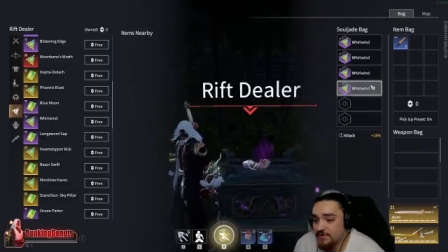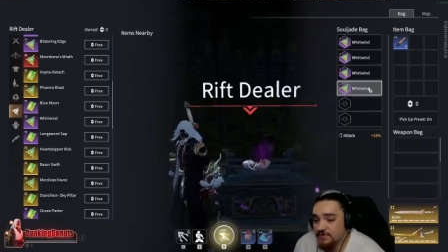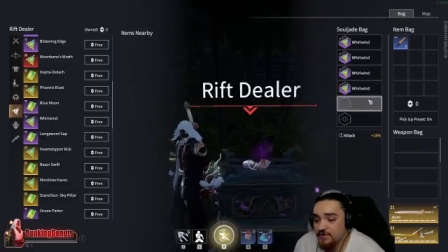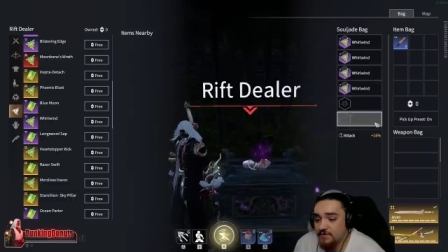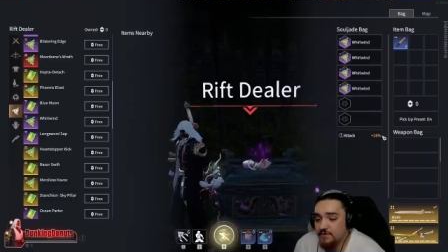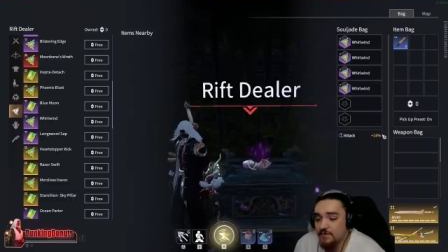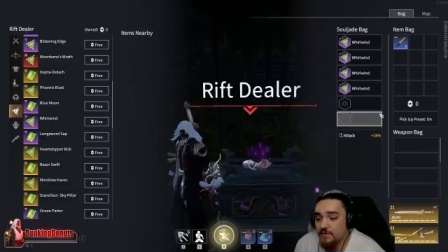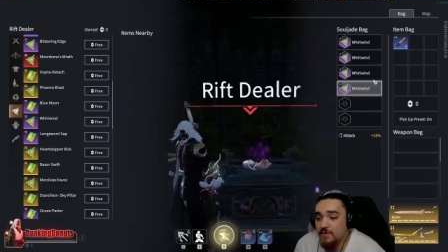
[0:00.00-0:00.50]

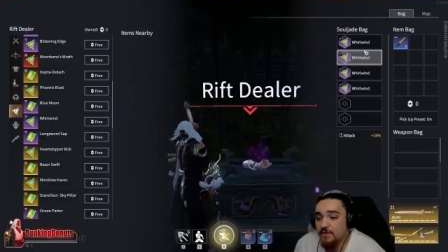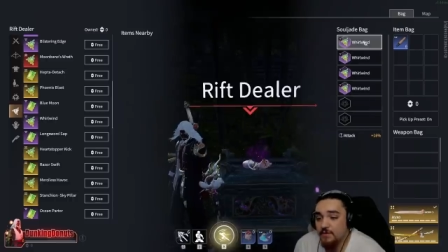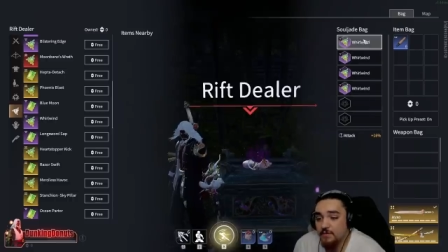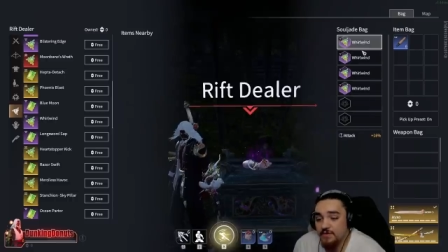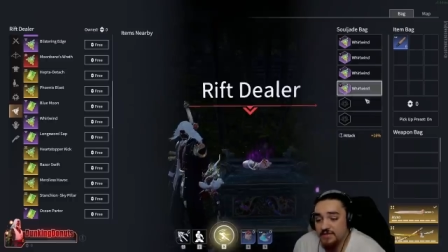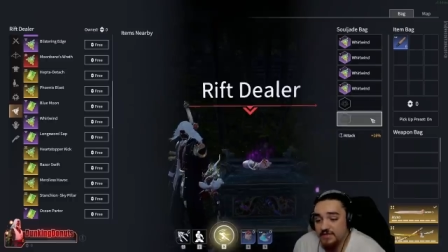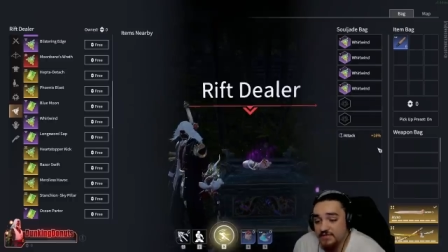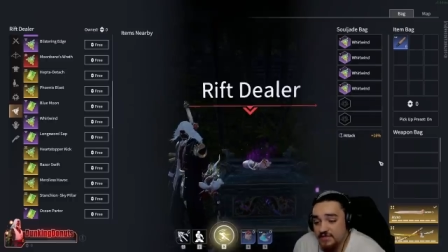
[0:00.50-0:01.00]
So
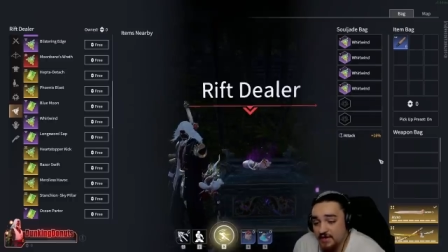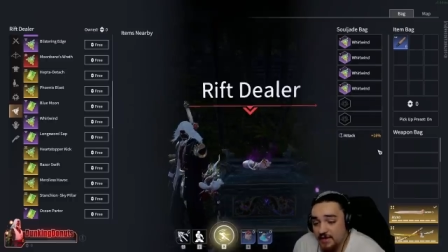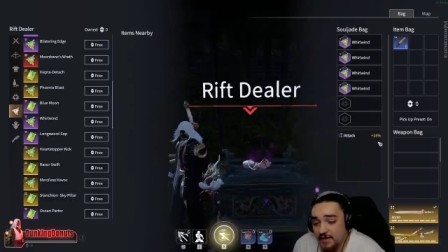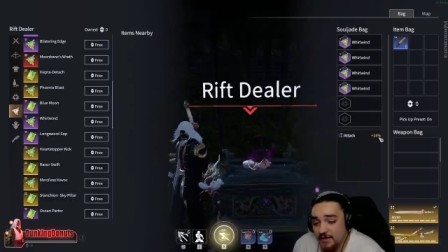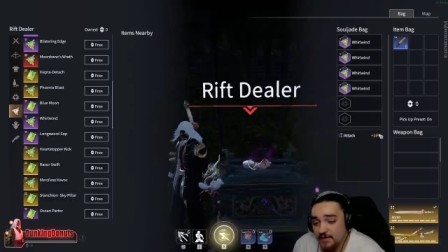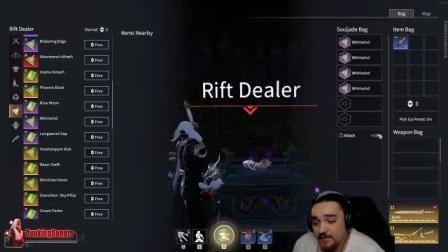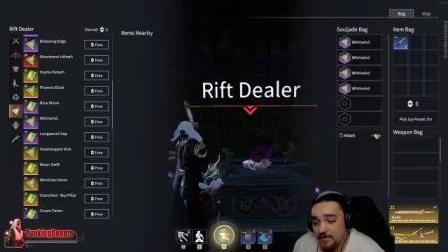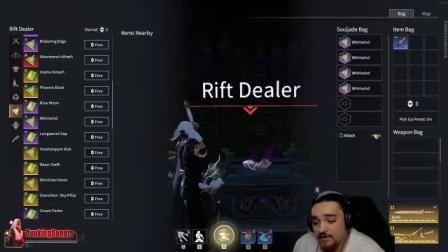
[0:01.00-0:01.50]
with
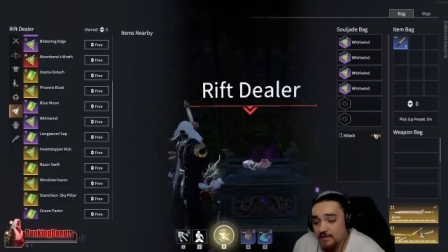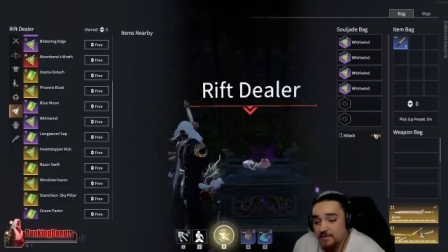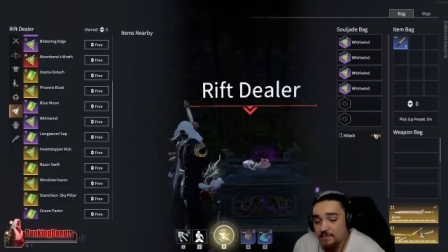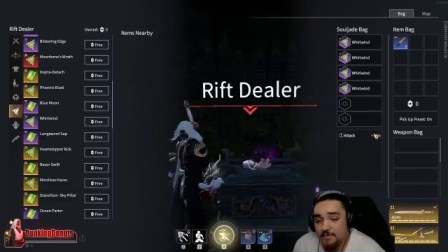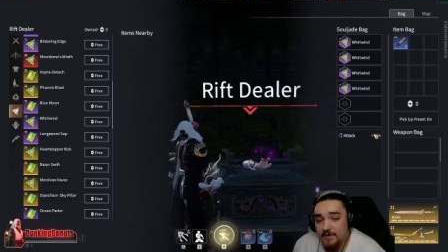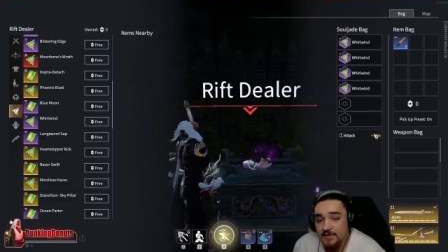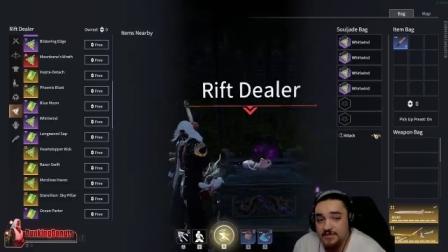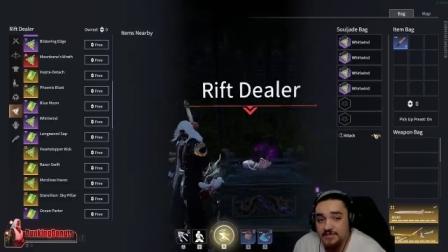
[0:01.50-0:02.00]
attack
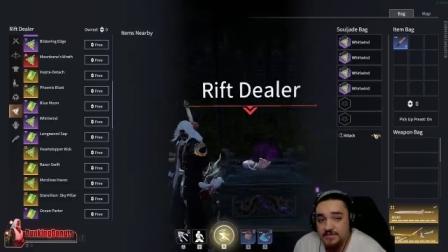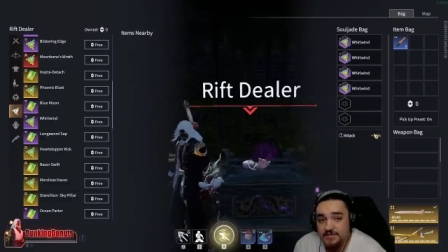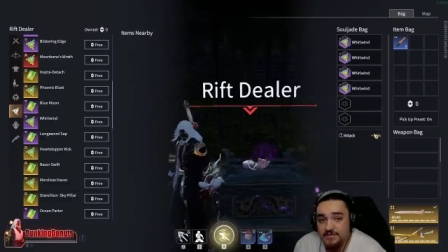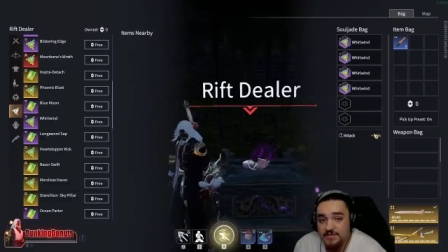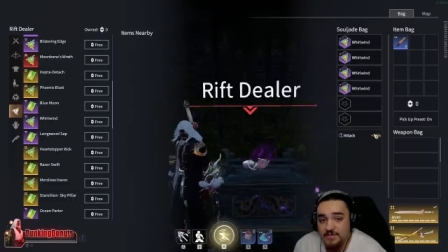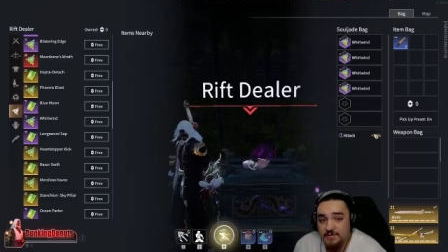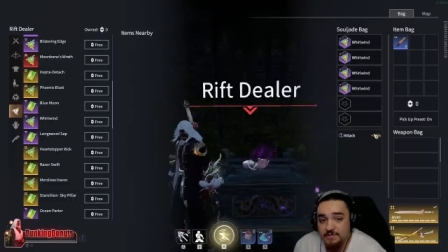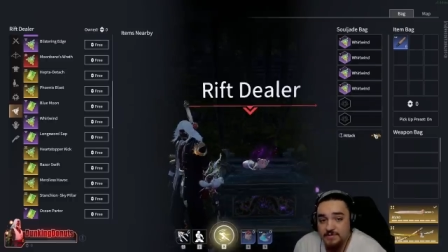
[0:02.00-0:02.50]
plus
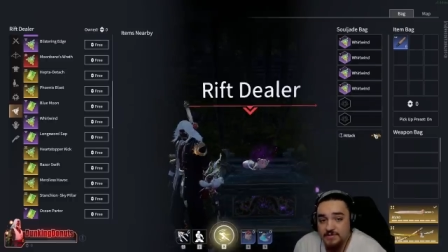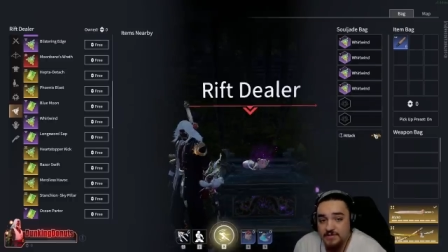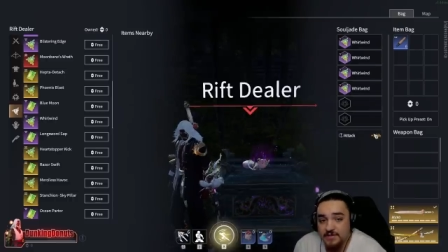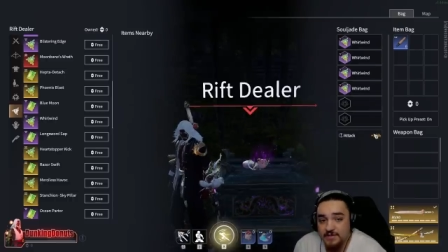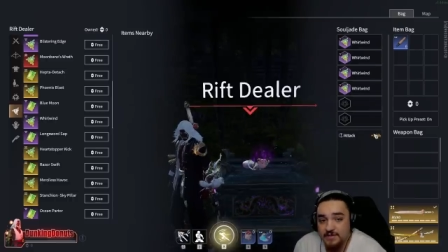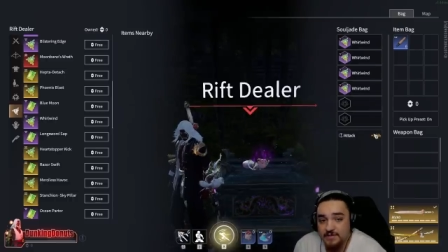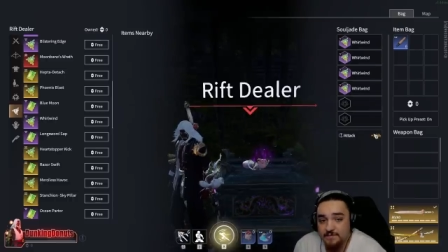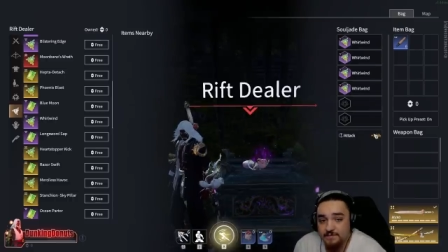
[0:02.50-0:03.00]

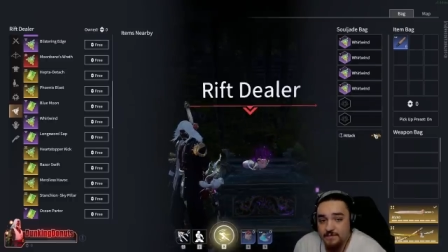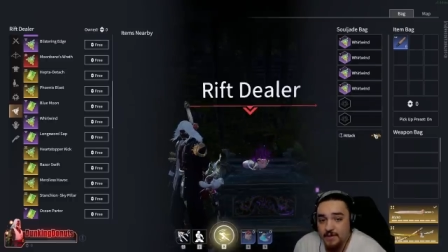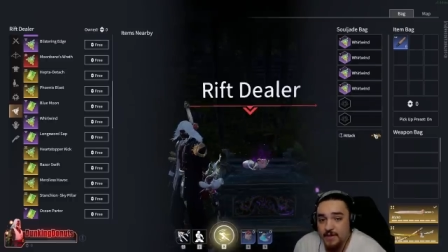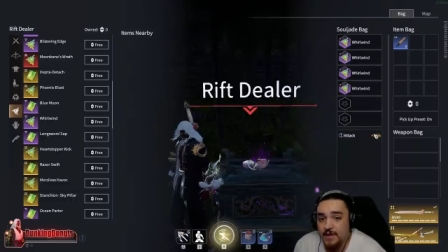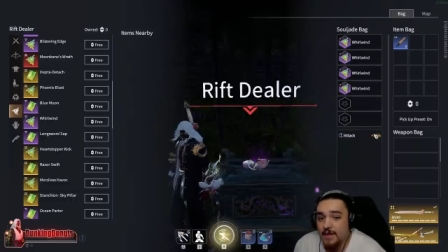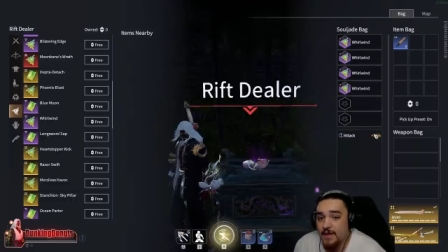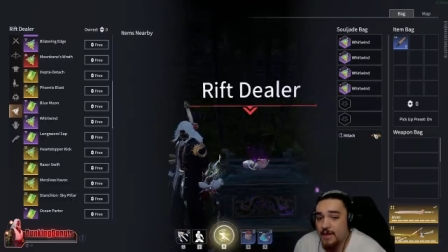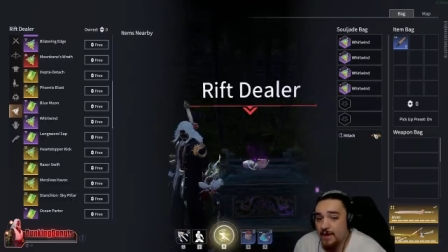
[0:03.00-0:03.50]
16%.
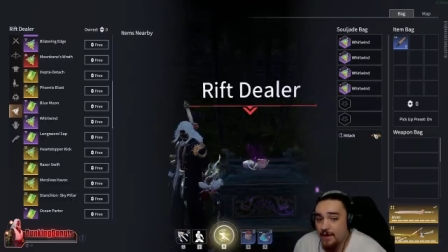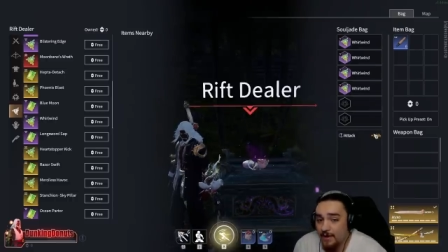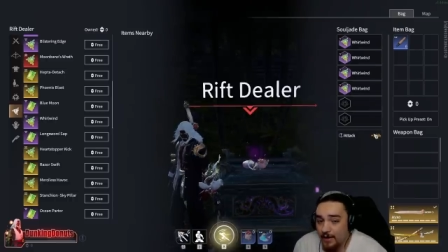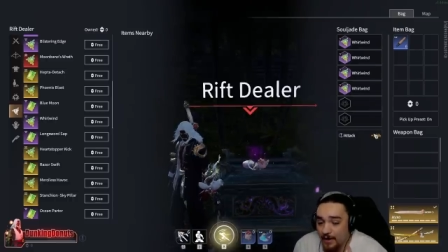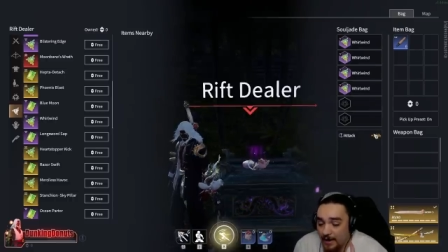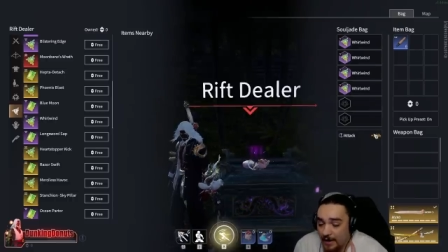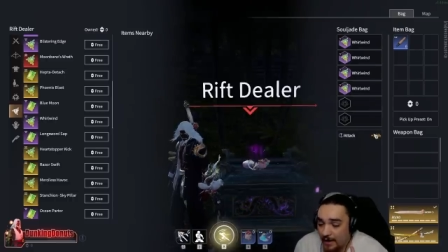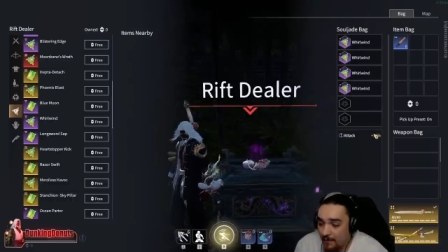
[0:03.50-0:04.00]

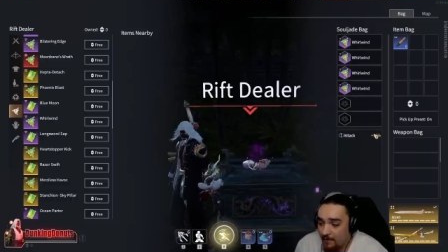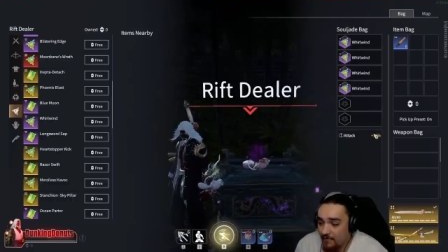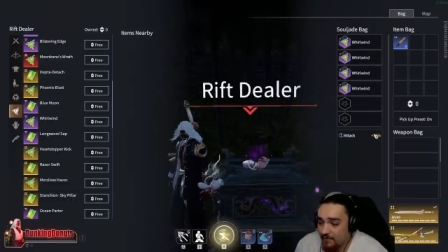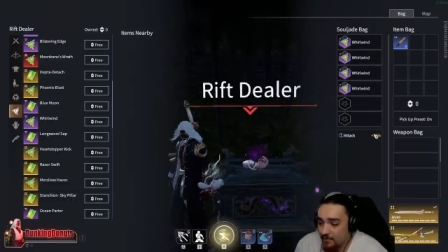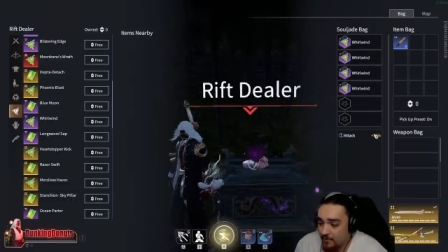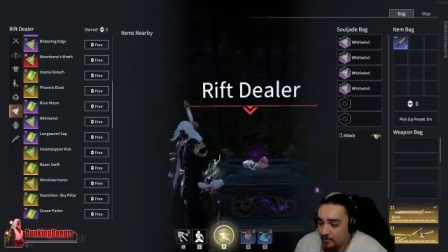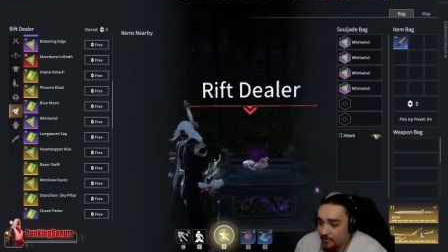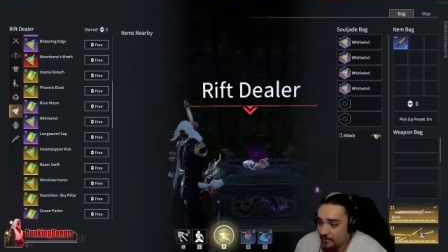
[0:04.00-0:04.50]

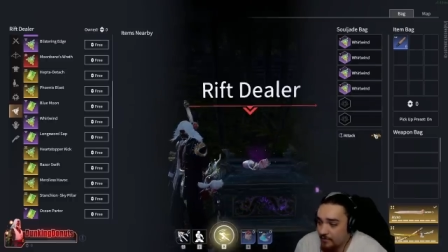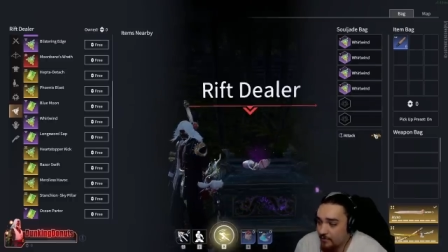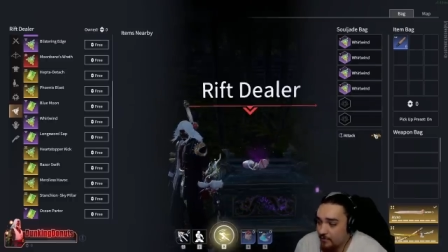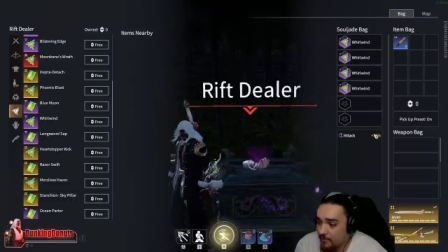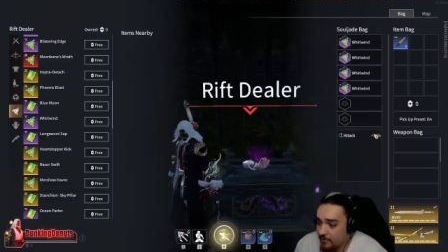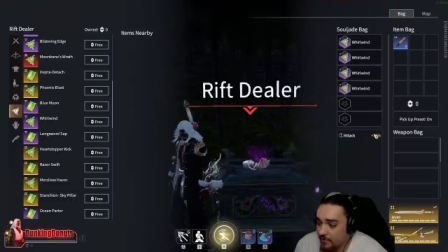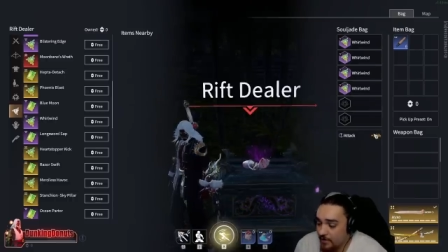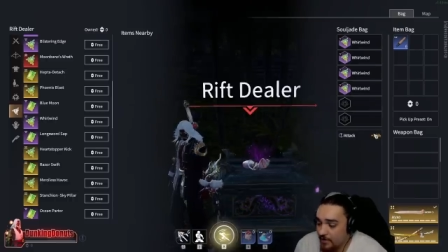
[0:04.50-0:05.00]
However, although when